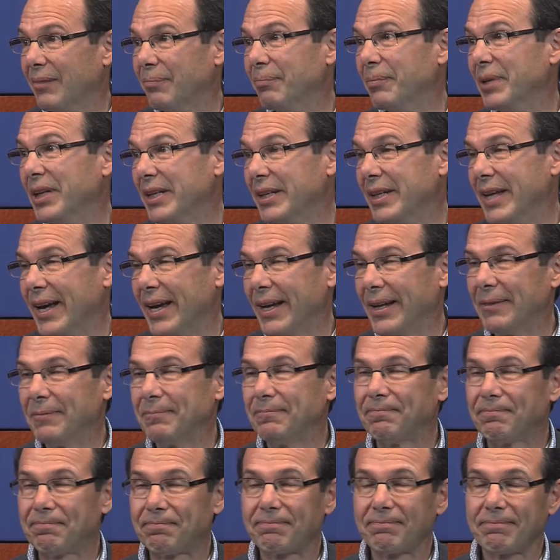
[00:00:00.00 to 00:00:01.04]
midday.
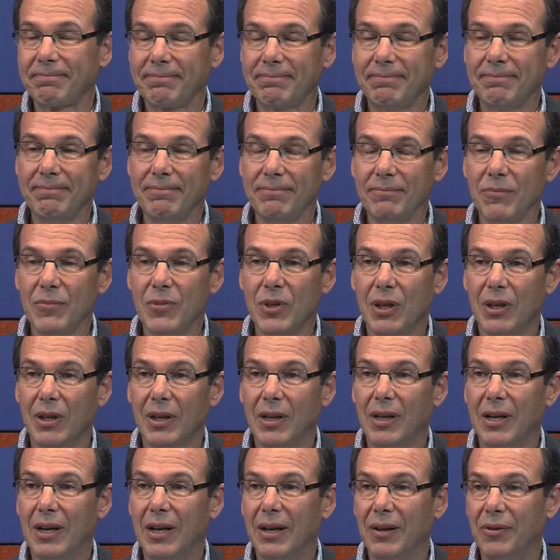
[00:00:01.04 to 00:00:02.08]

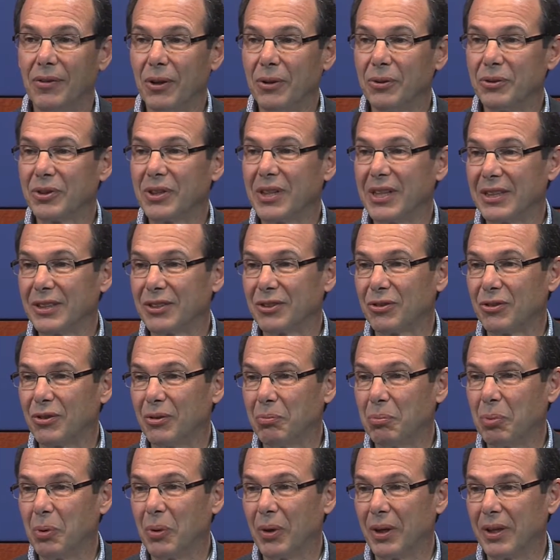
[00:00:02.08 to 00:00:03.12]
Those things are
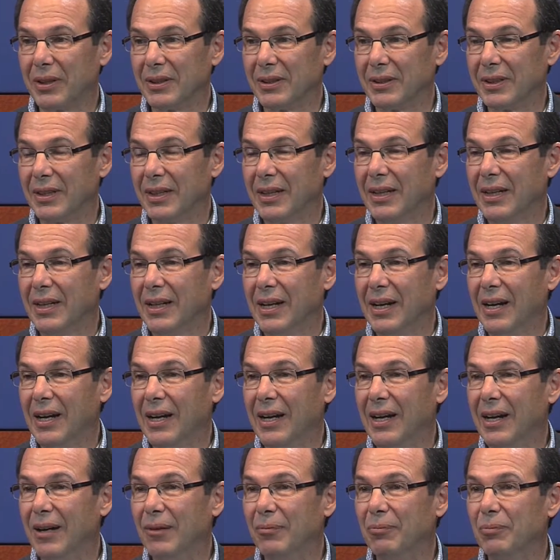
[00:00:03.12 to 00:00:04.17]
important.
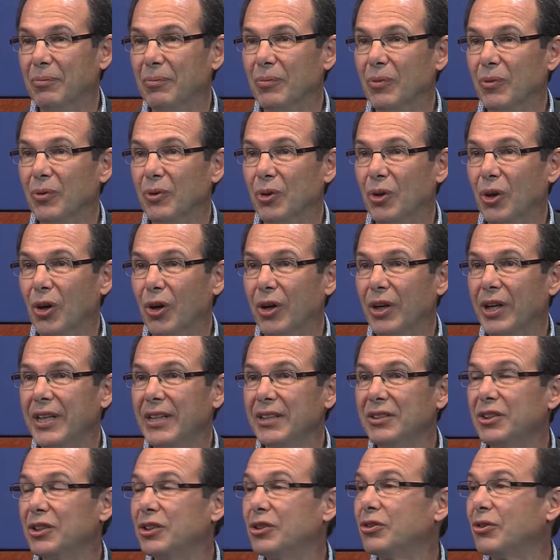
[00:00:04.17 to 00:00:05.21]
Learning
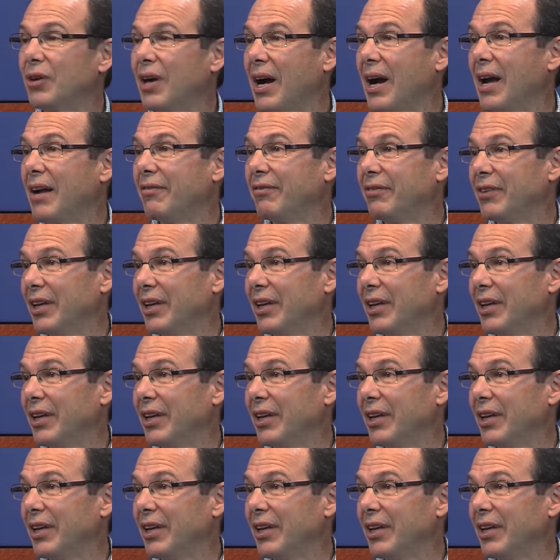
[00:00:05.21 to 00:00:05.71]
to drive